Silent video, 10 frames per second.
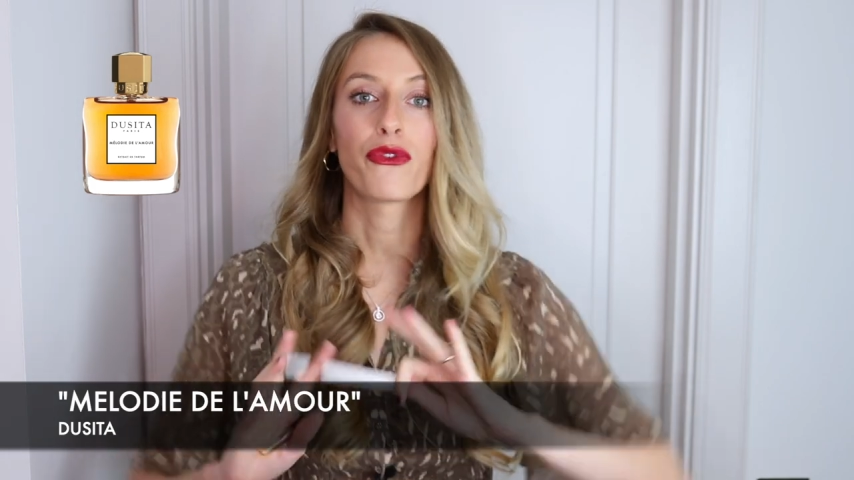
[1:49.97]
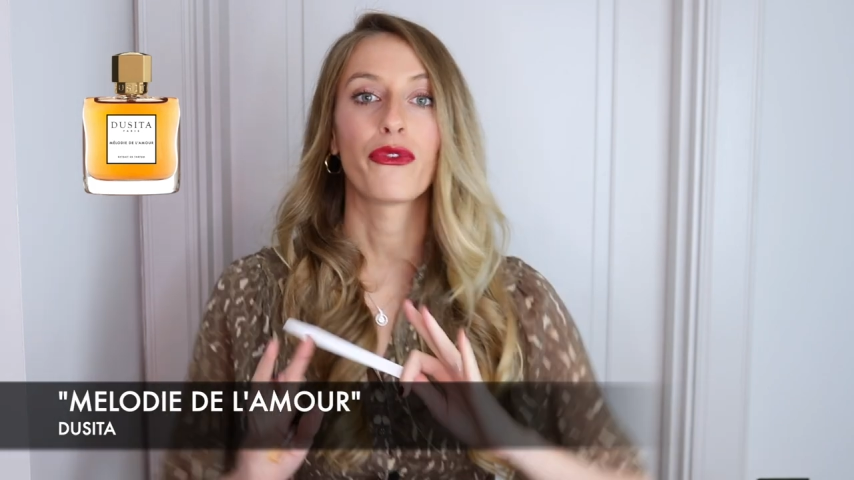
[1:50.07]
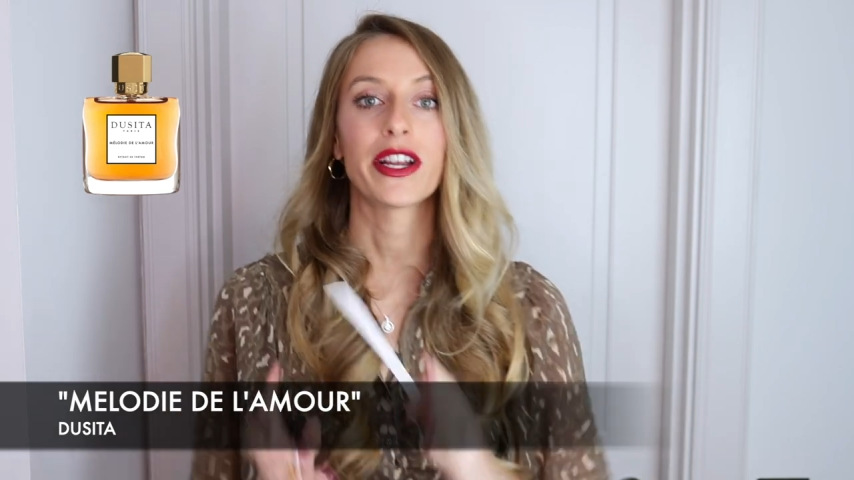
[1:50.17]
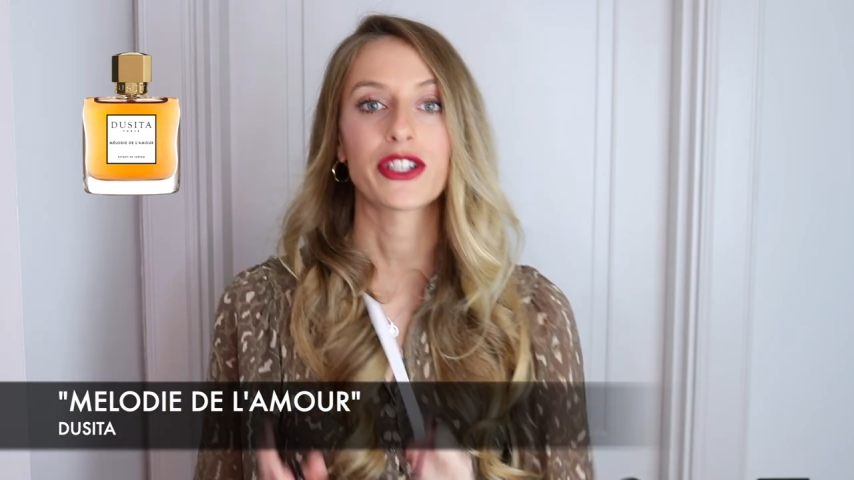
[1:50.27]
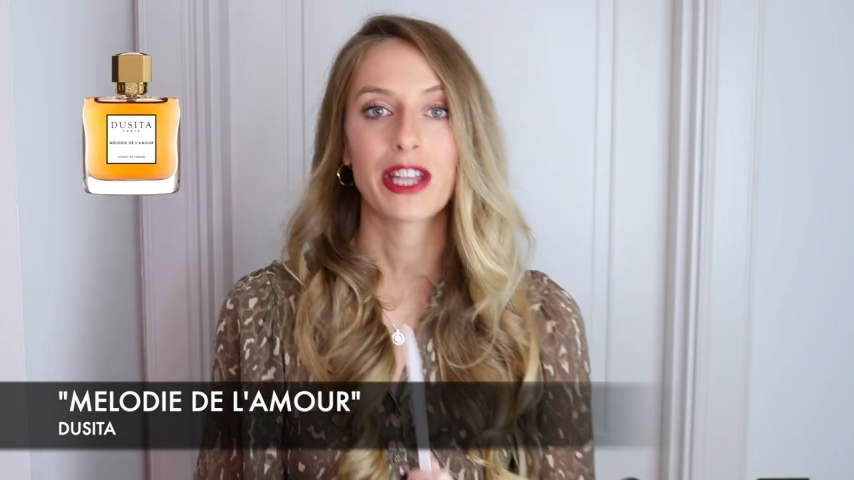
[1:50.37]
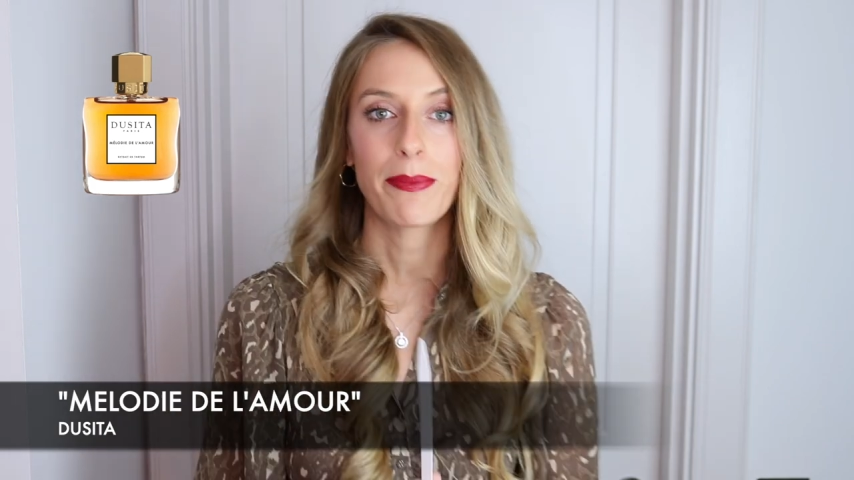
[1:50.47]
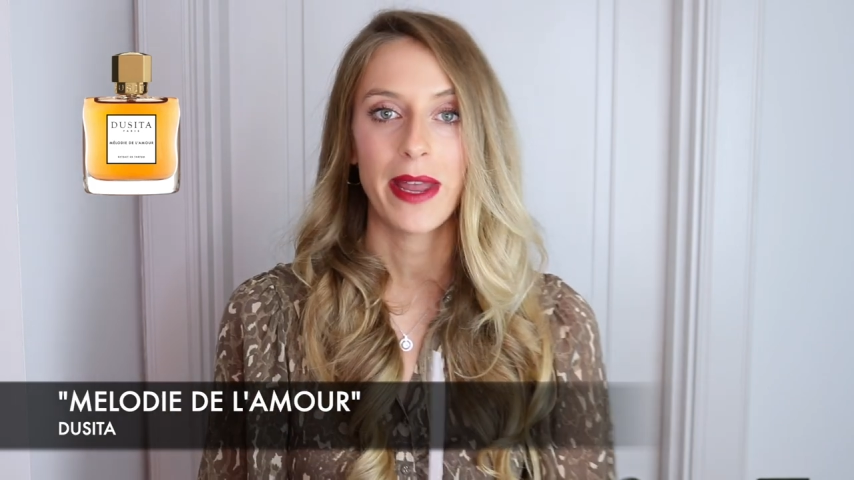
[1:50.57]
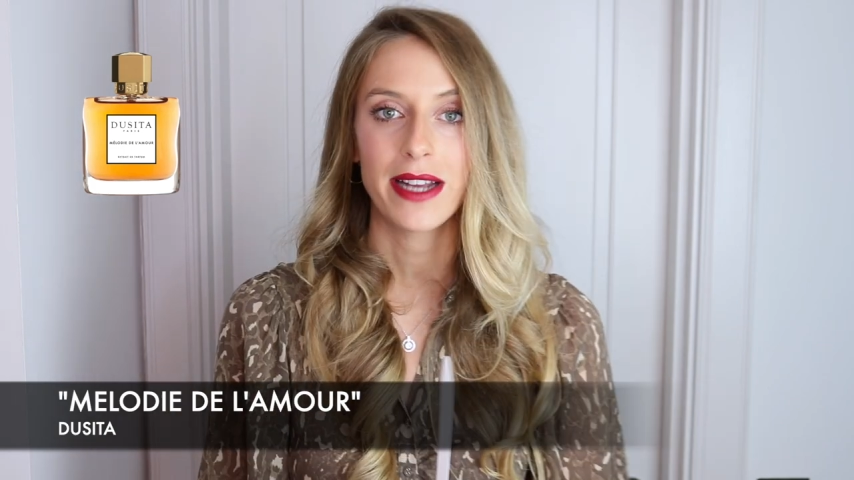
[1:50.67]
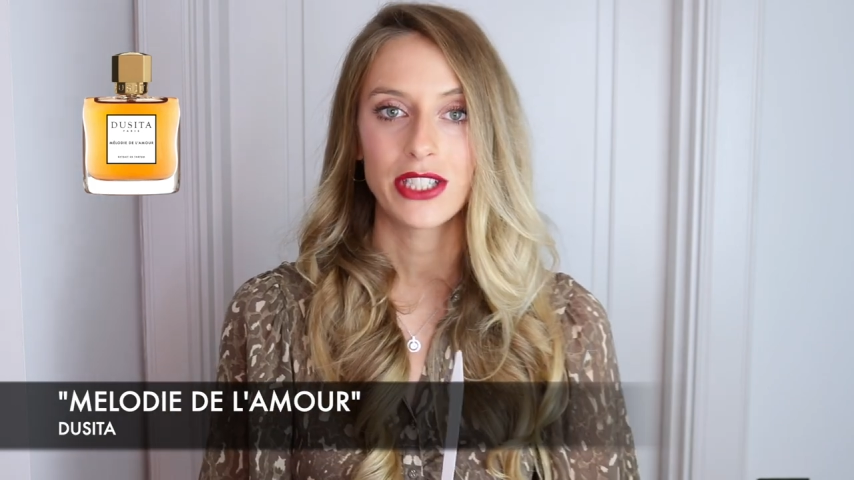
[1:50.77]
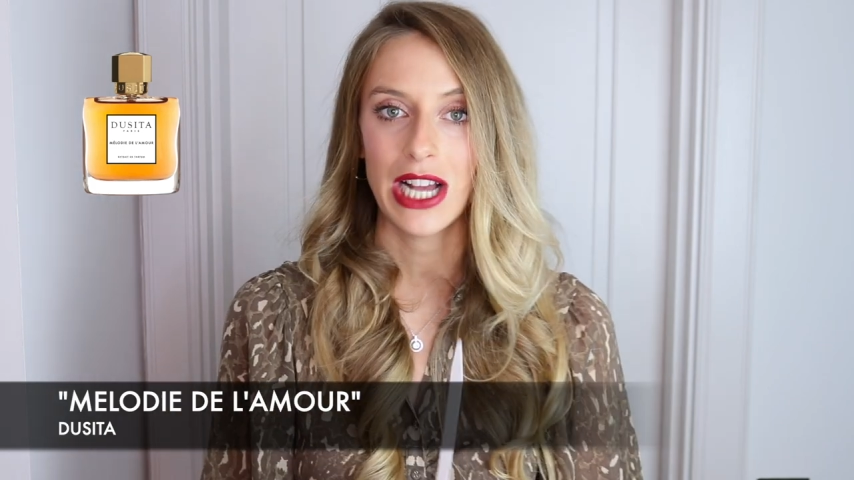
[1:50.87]
freshly
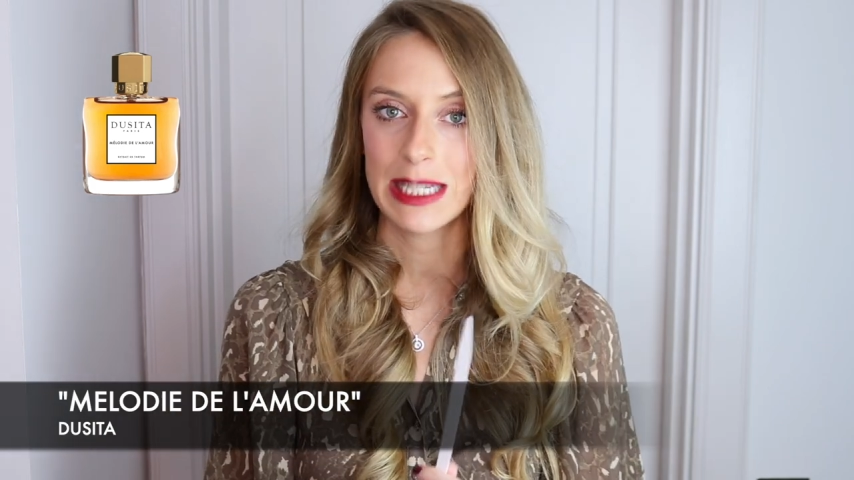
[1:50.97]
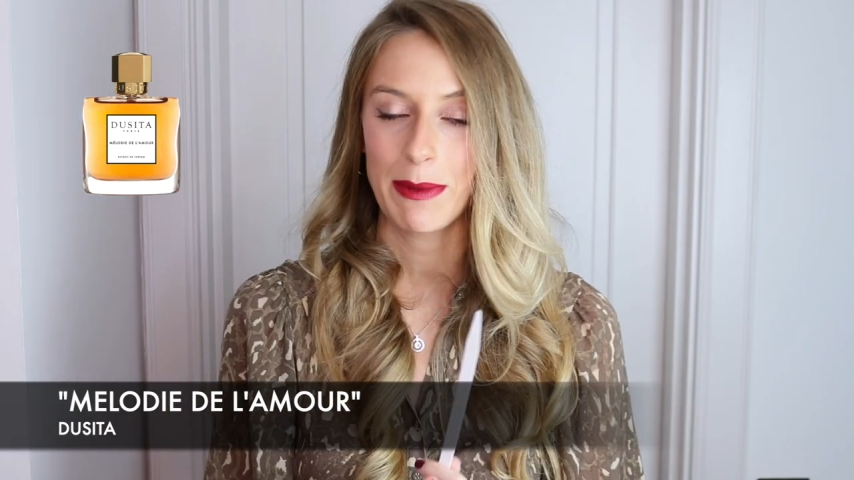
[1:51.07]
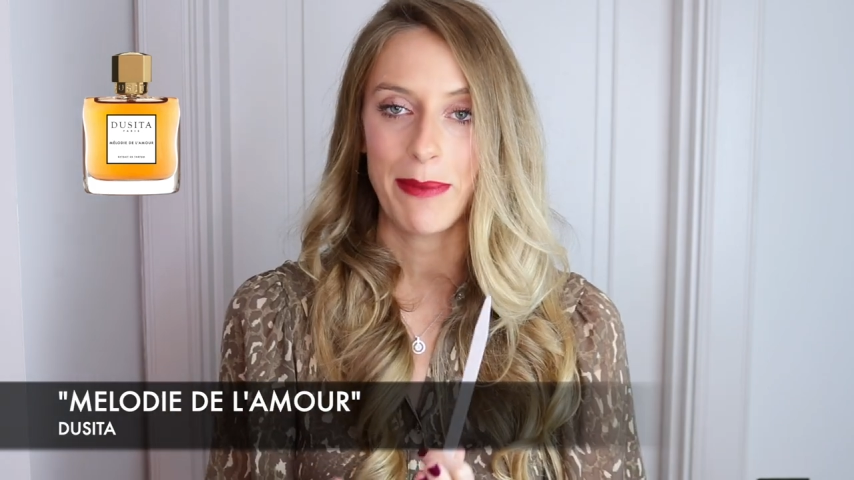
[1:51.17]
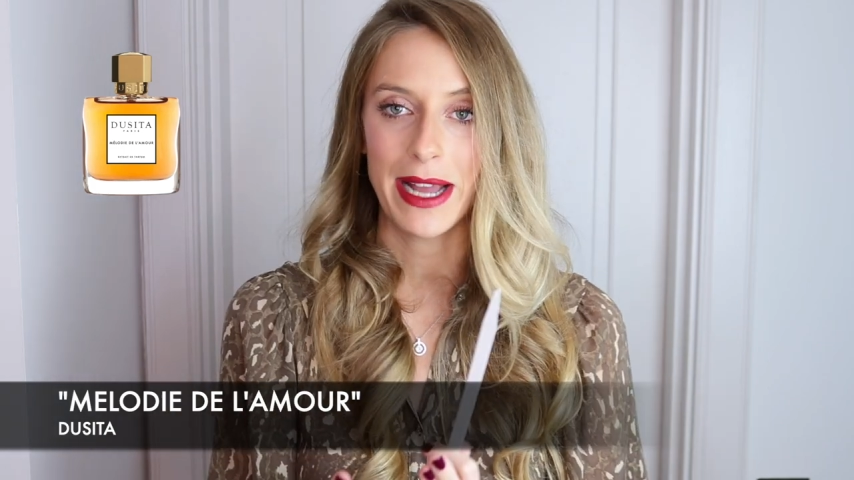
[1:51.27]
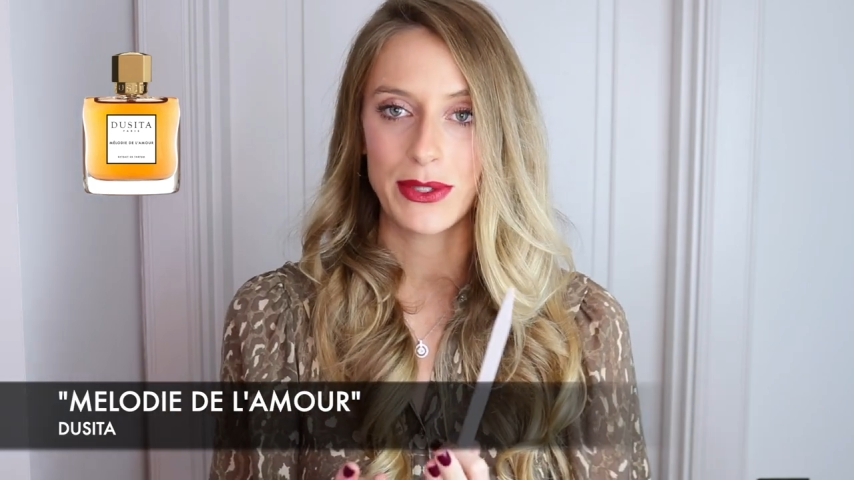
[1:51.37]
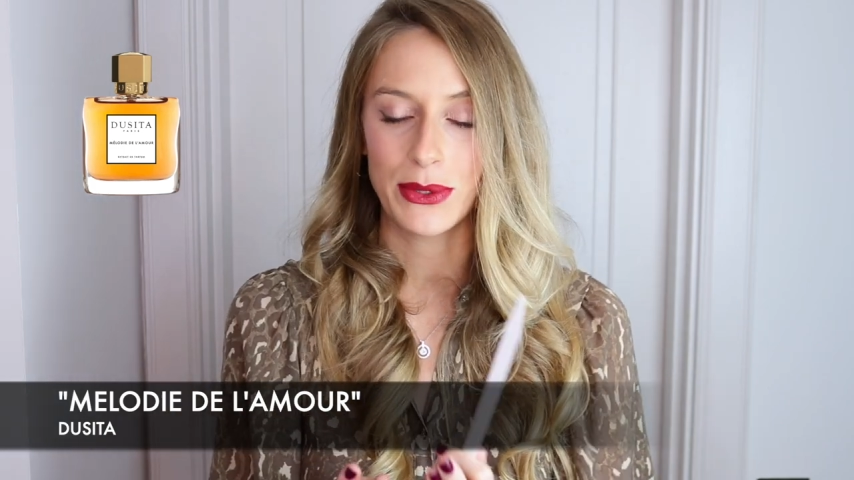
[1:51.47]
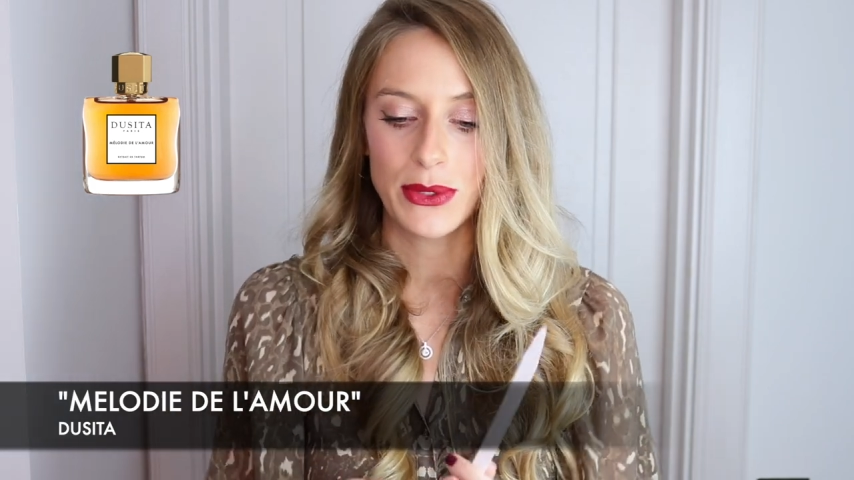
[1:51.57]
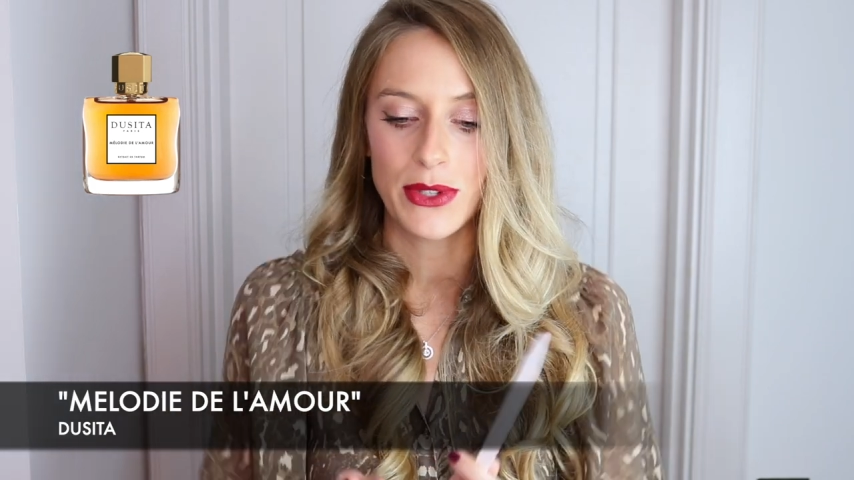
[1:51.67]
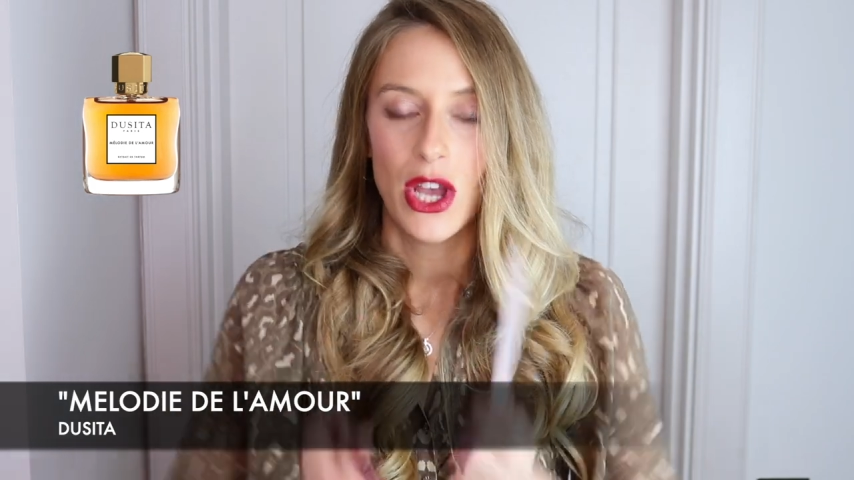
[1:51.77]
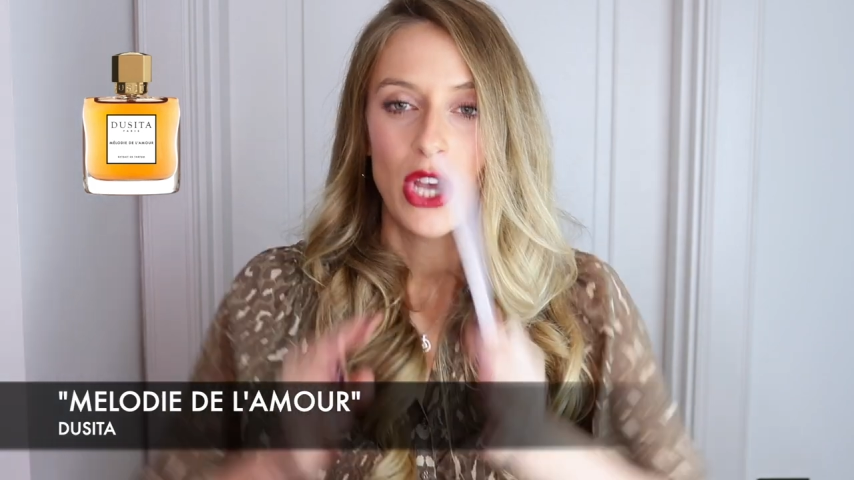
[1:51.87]
picked jasmine
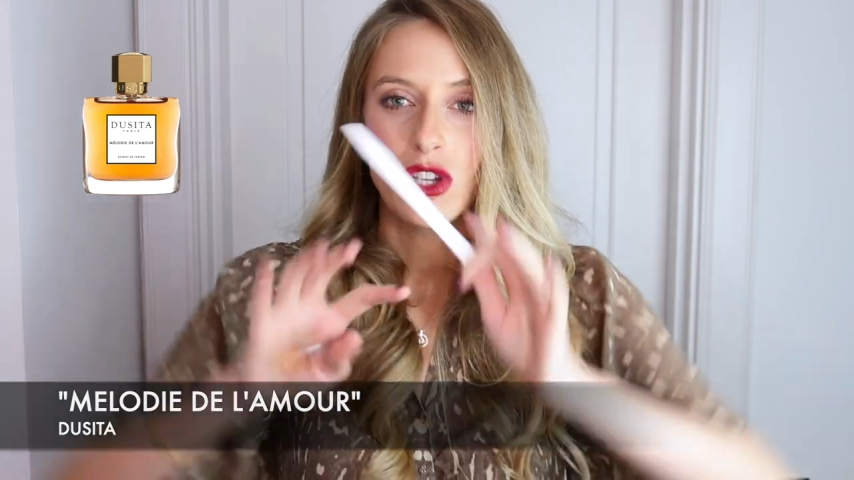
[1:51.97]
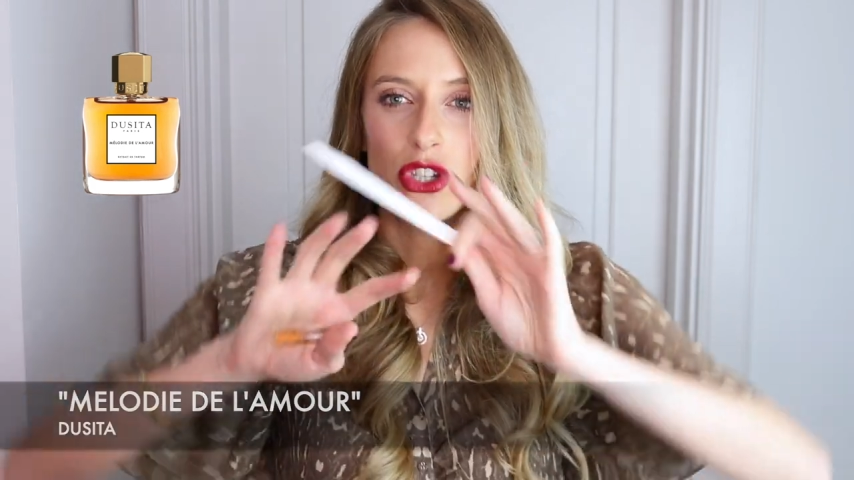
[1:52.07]
petals, you